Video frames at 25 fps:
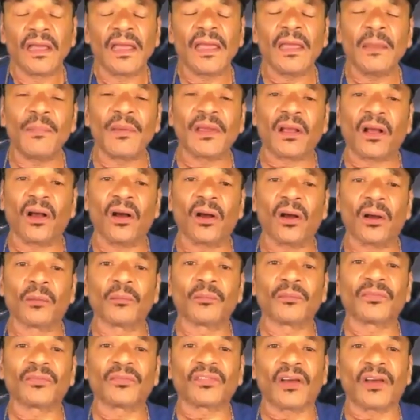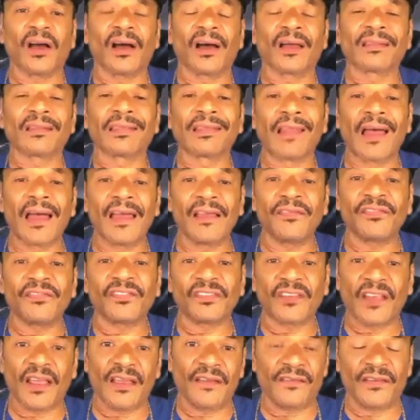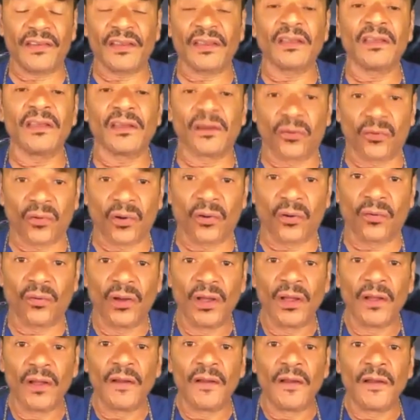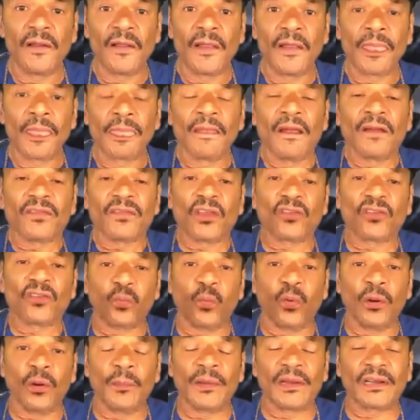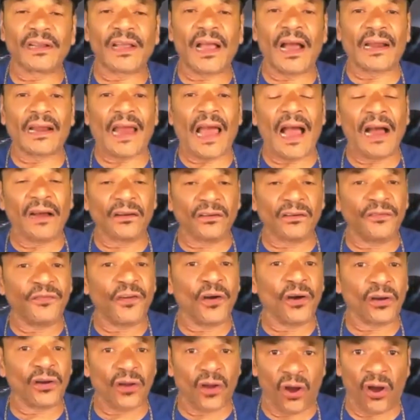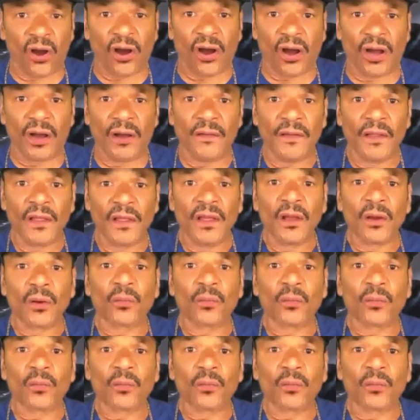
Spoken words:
he becomes a life-saving hero. This woman got out of her car